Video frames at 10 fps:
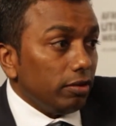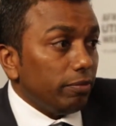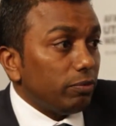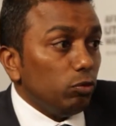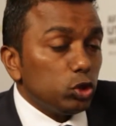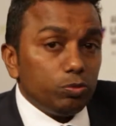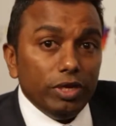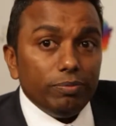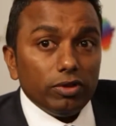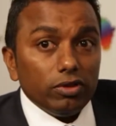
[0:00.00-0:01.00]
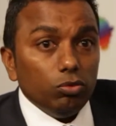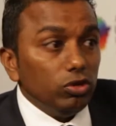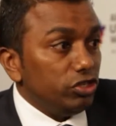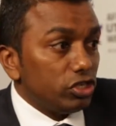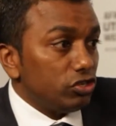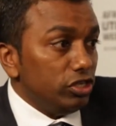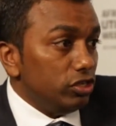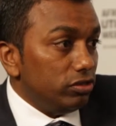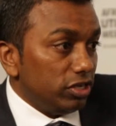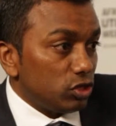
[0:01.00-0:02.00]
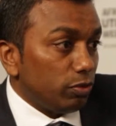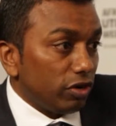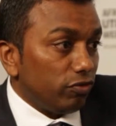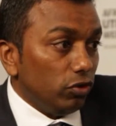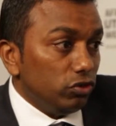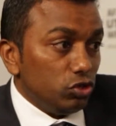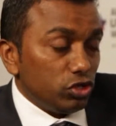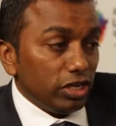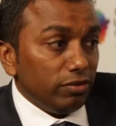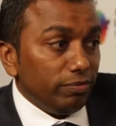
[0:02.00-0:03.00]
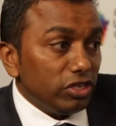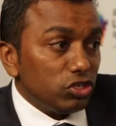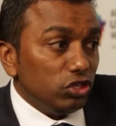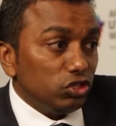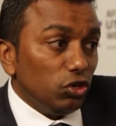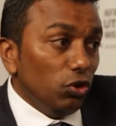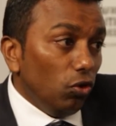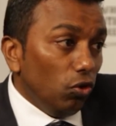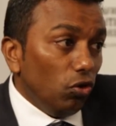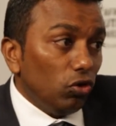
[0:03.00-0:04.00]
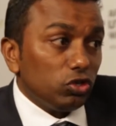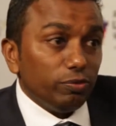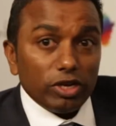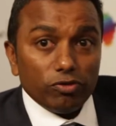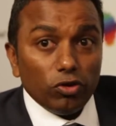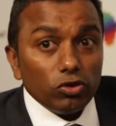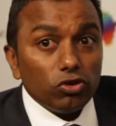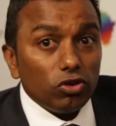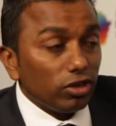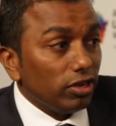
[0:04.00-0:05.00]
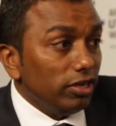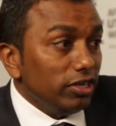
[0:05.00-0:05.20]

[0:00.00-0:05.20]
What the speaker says: but most people will just need a smartphone to send a message or to make a phone call.